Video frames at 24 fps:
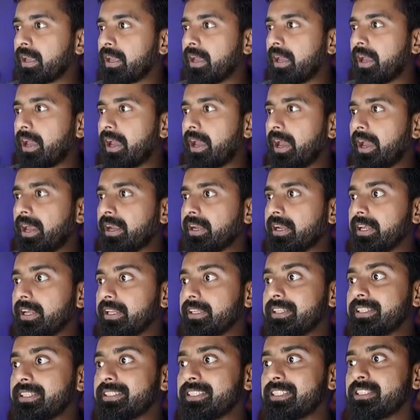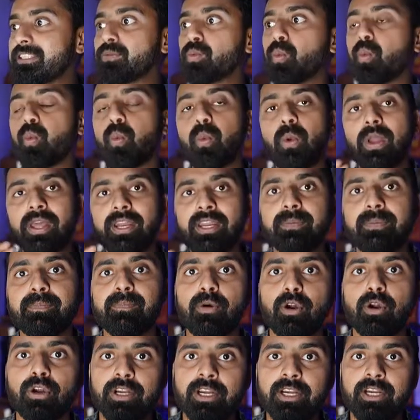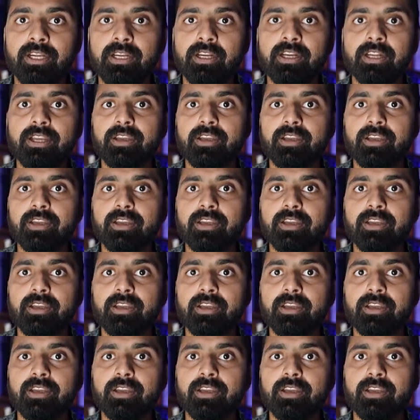And this is very important.